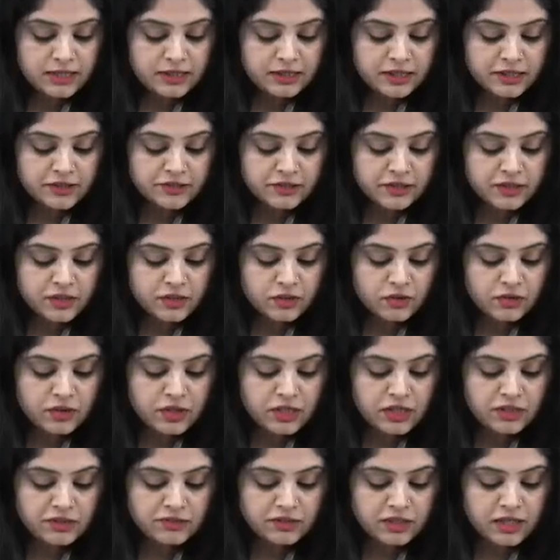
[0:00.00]
There's an
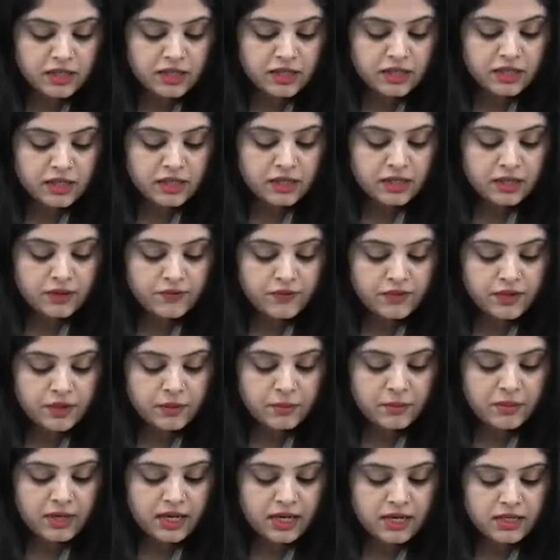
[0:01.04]
increase in
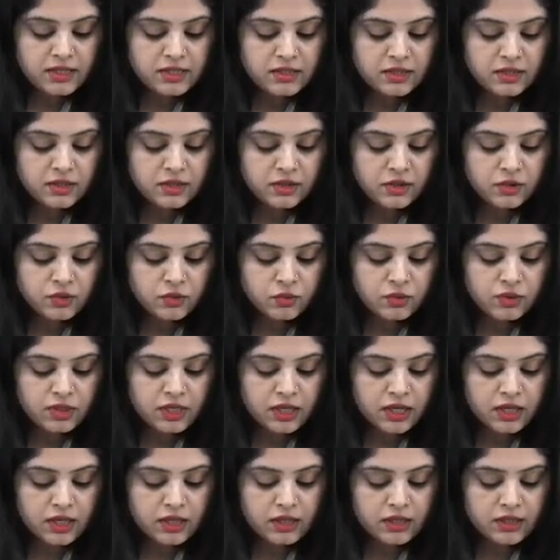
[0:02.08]
the blood,
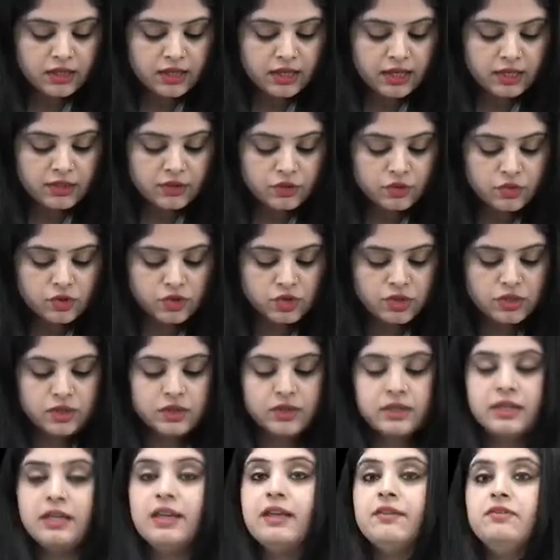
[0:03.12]
urea,
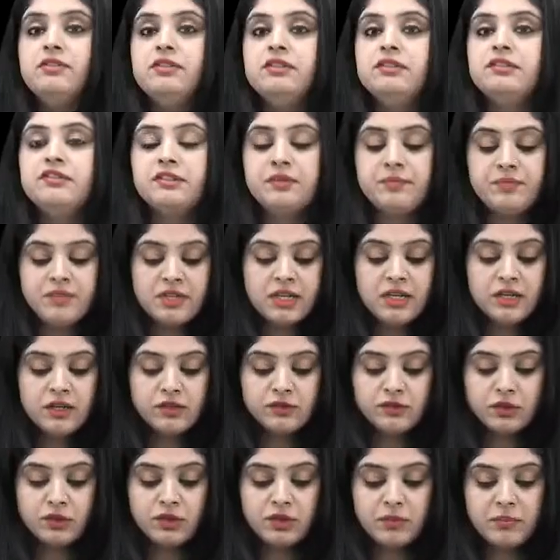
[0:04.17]
nitrogen levels.
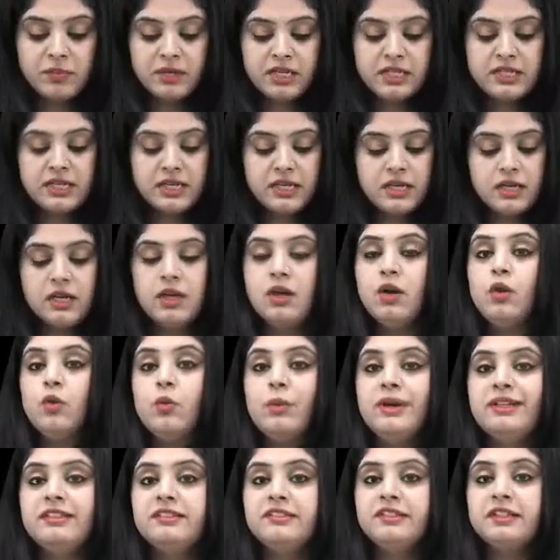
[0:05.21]
So repeating
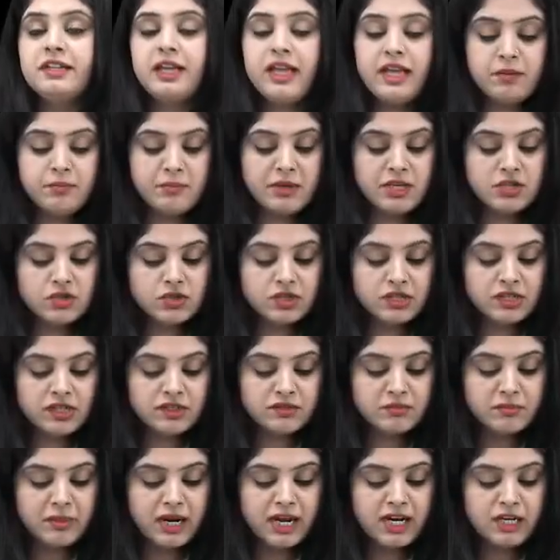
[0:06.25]
once again, patient
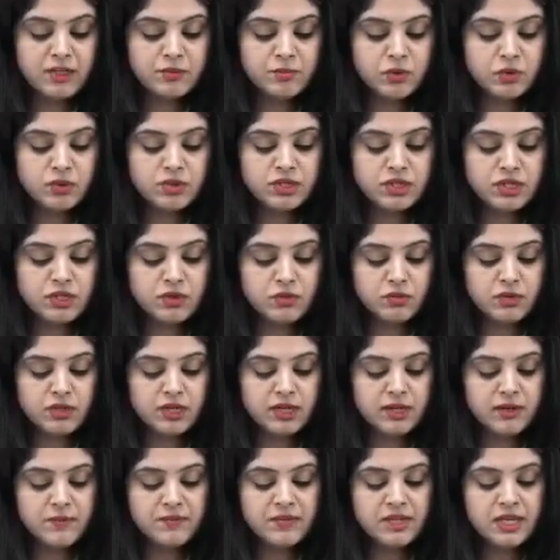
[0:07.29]
has mild
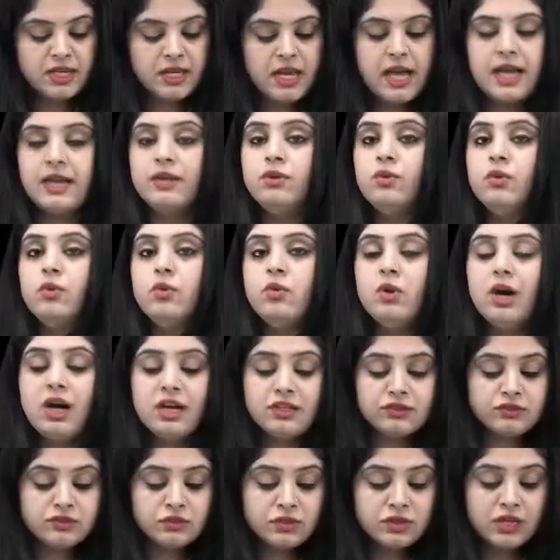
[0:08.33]
proteinuria and
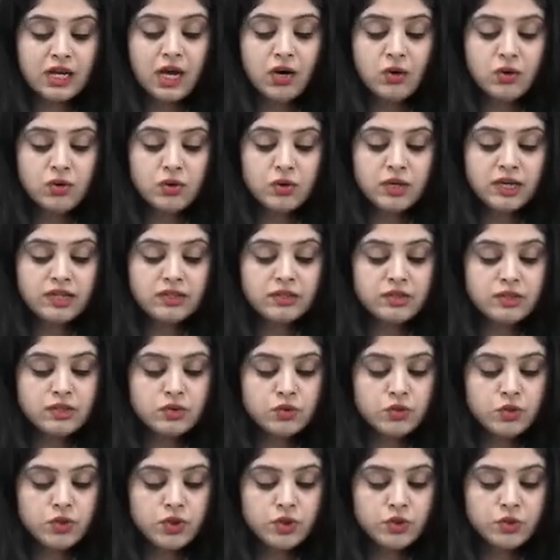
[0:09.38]
HO-HA. So now look at the
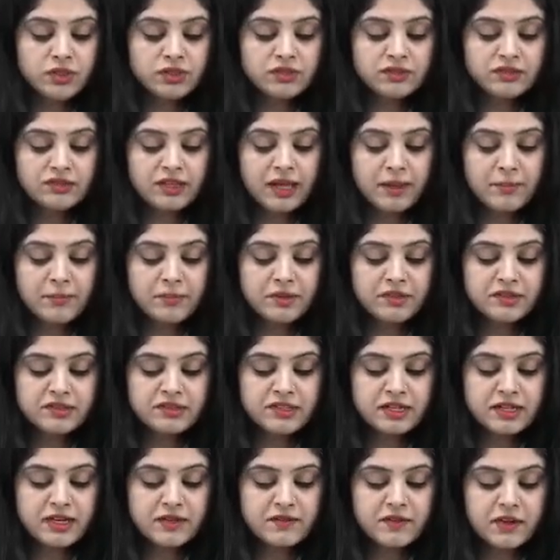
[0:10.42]
2 urine samples
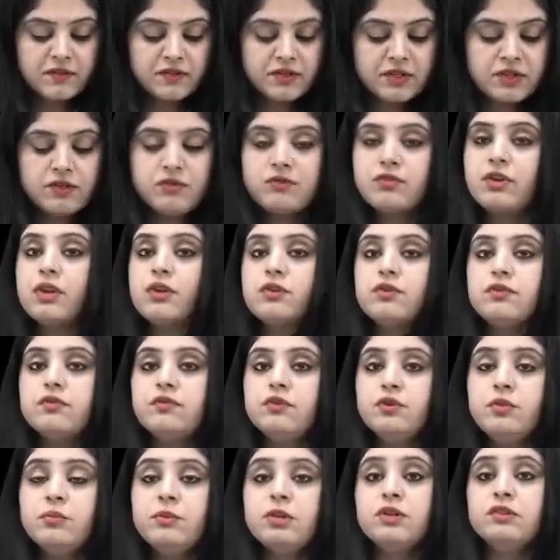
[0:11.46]
that I've given in front of
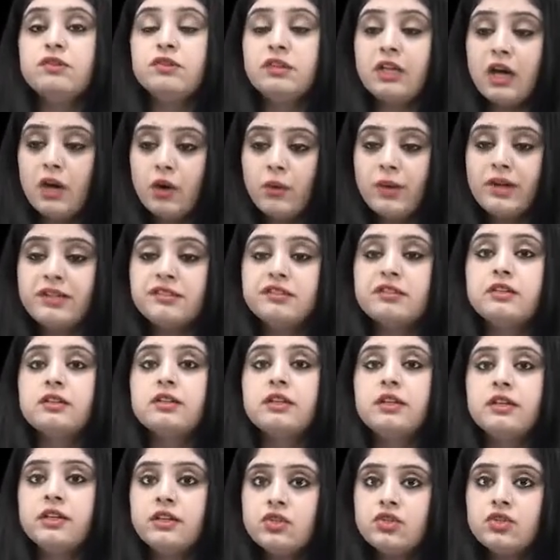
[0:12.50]
you, because now as a
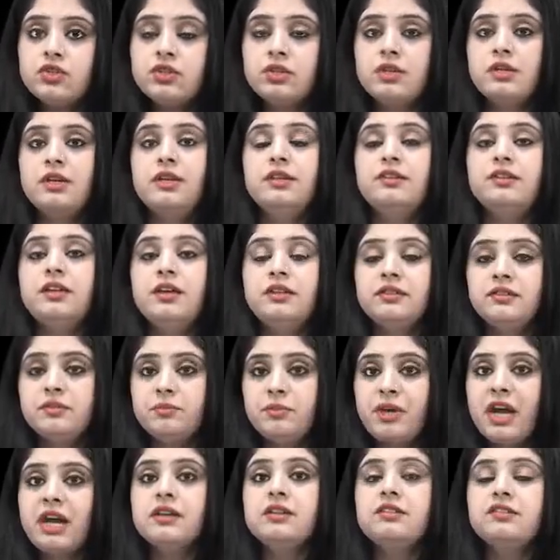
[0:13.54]
clinician and as a
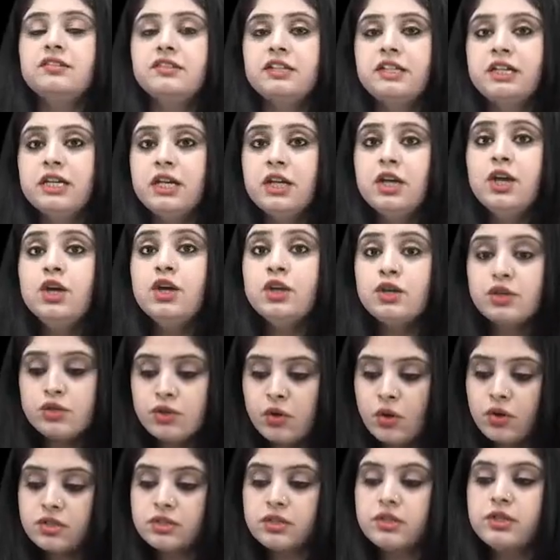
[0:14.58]
practicing
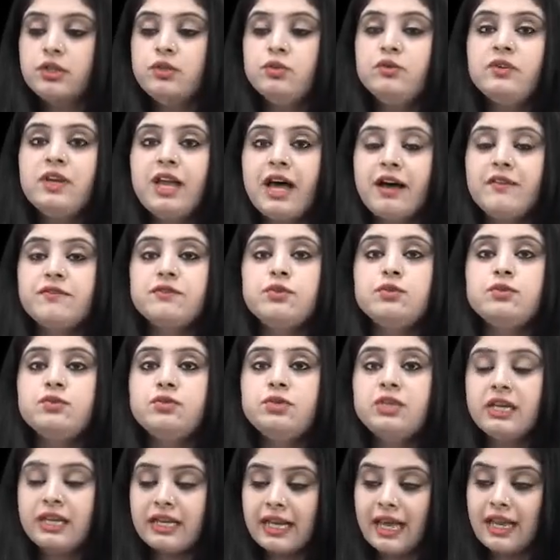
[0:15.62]
doctor, you will have to do
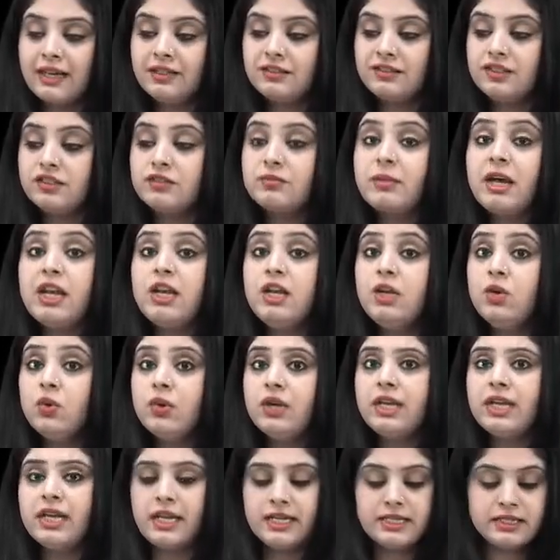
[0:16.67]
the analysis by
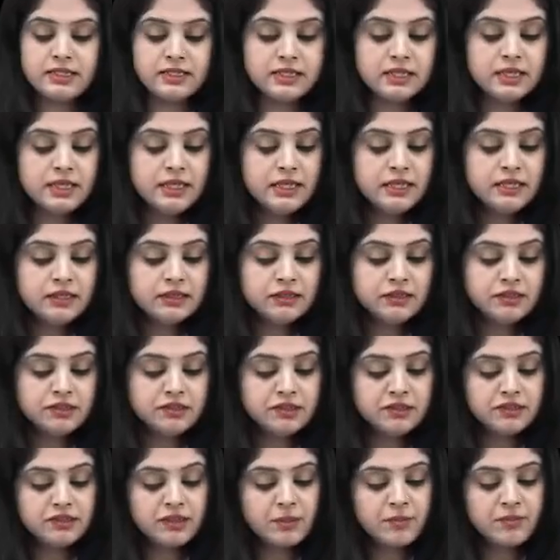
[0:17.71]
looking at it.
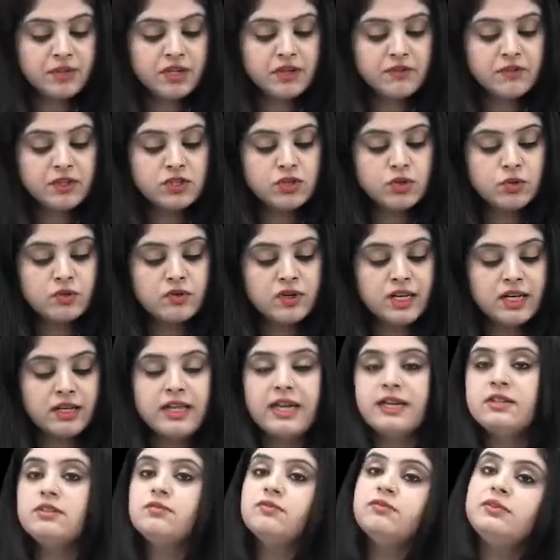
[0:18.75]
This is something which you will
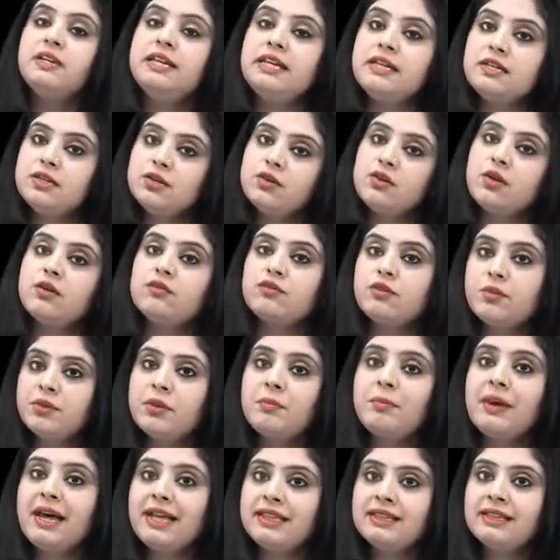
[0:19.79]
get later on from
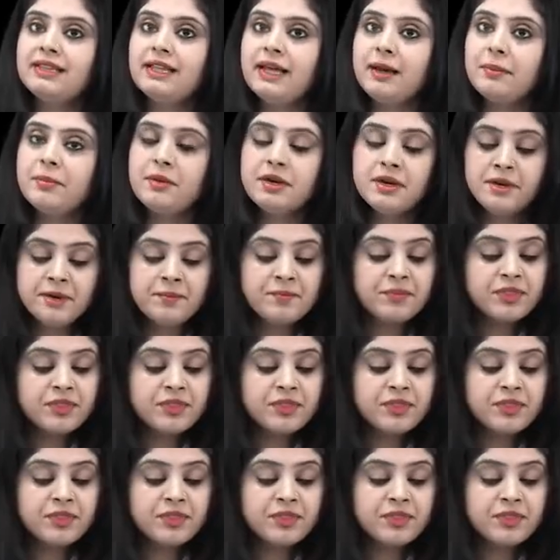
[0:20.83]
the path lab.